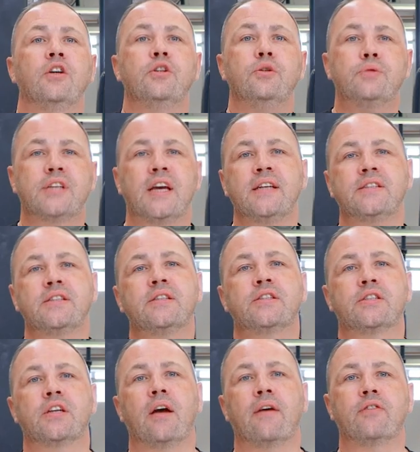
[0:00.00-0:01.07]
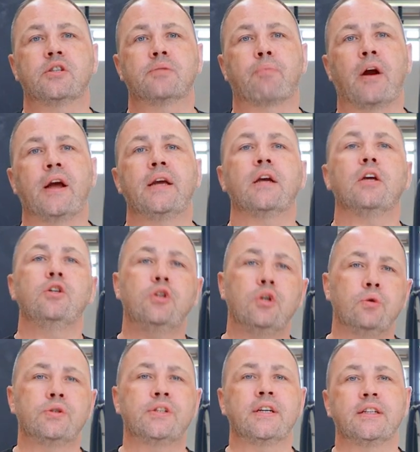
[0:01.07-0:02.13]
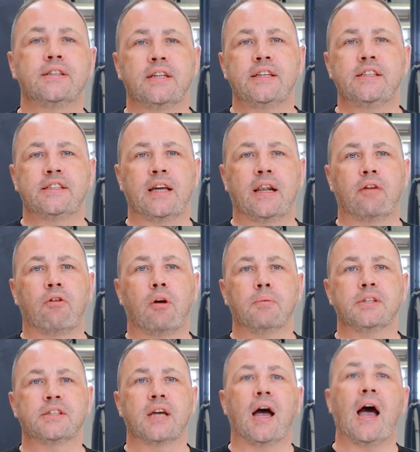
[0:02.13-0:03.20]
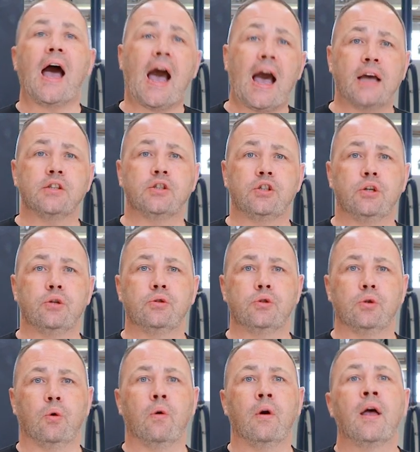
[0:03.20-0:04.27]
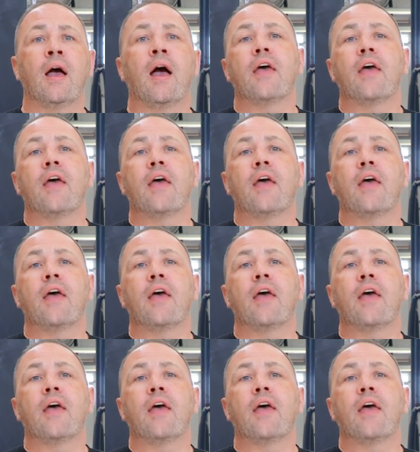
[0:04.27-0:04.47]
You test the service brake using a decelerometer as usual.